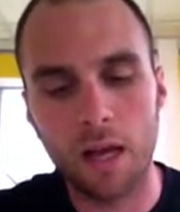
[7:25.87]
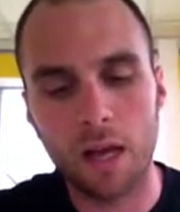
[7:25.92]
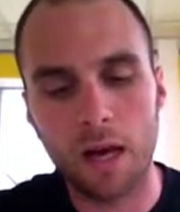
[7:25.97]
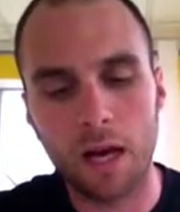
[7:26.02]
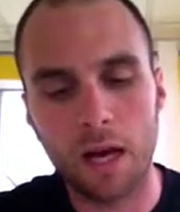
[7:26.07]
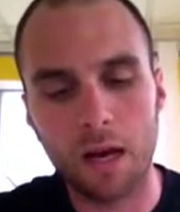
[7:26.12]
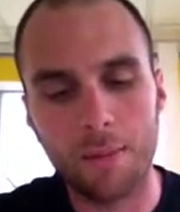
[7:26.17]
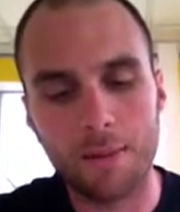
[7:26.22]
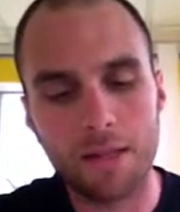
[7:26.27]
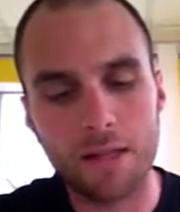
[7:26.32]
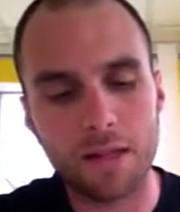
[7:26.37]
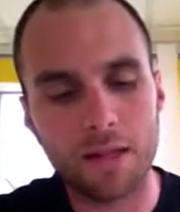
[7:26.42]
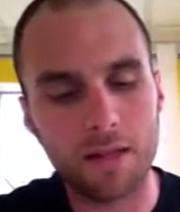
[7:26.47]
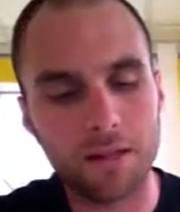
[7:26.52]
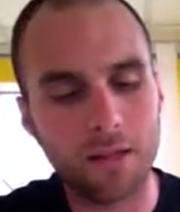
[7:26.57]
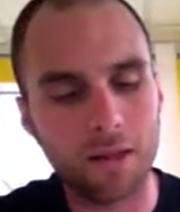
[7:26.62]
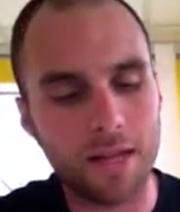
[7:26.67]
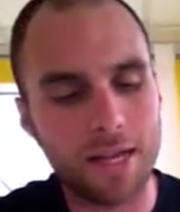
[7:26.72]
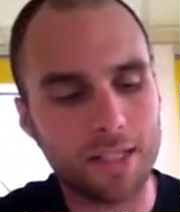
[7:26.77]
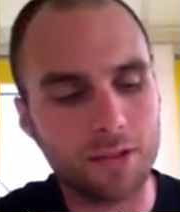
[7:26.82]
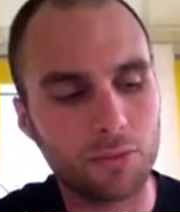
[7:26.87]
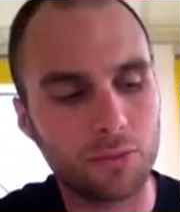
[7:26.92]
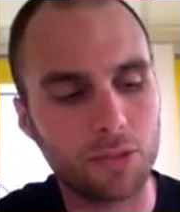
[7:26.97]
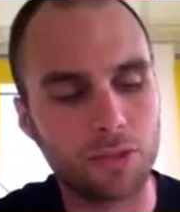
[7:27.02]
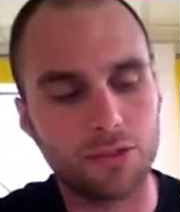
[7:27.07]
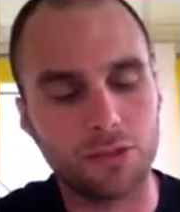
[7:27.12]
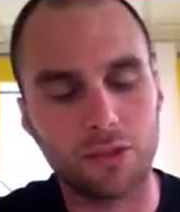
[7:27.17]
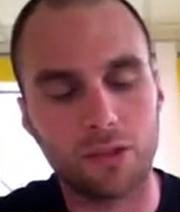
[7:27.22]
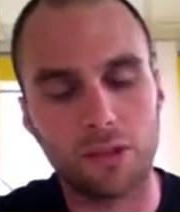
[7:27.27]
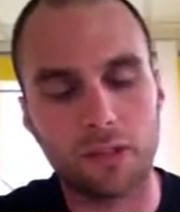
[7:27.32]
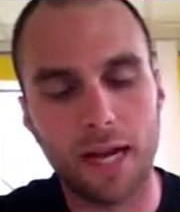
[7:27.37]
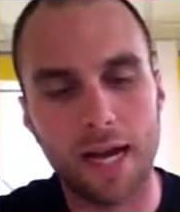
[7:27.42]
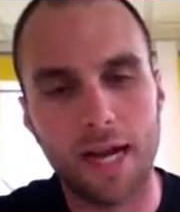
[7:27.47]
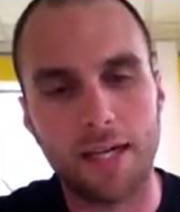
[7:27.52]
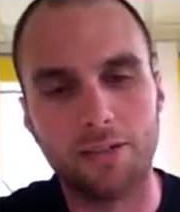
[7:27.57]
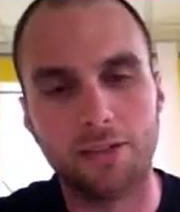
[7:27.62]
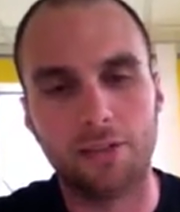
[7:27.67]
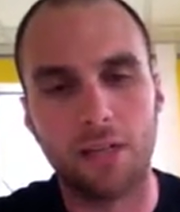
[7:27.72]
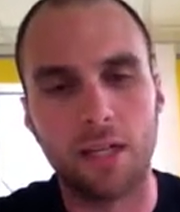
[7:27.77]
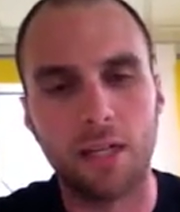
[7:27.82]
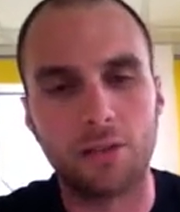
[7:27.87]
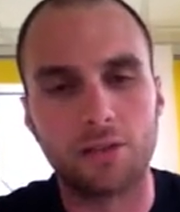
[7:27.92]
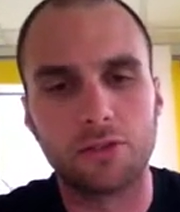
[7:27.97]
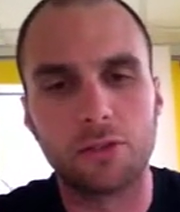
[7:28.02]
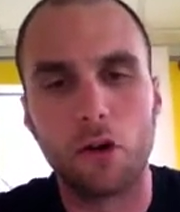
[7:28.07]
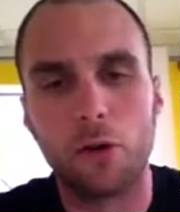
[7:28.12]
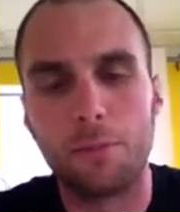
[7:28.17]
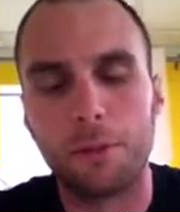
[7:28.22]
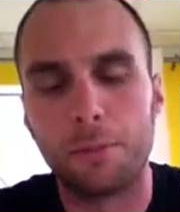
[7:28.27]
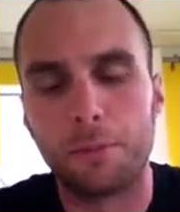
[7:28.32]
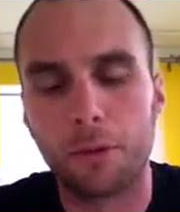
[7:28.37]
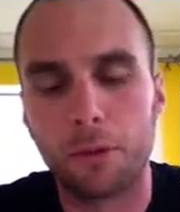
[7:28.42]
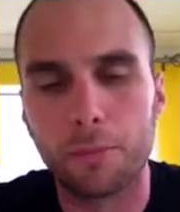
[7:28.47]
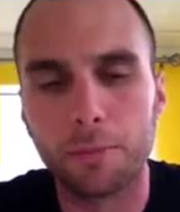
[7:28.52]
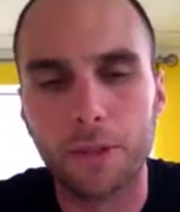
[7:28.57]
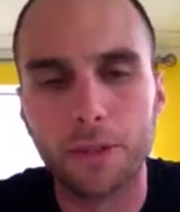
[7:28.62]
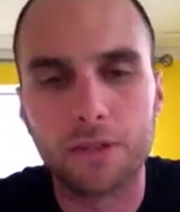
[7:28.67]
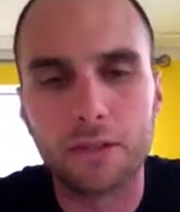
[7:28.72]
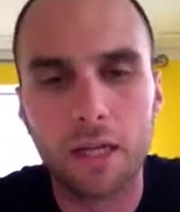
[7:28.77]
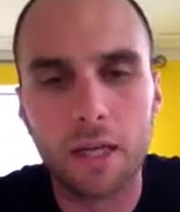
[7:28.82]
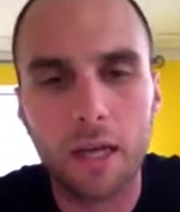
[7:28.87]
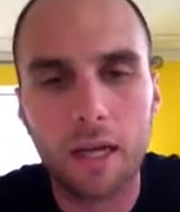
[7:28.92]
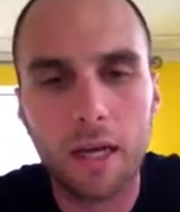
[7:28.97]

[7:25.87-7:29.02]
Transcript: And the last one is scope and purpose.